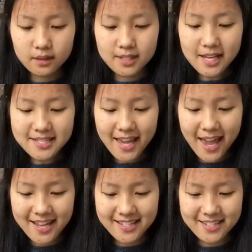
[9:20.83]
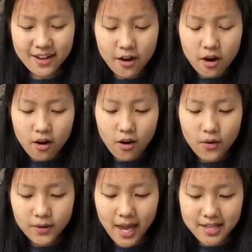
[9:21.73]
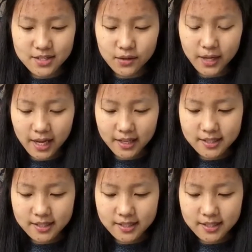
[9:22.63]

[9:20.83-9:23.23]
Sunsets. Oh yes, okay,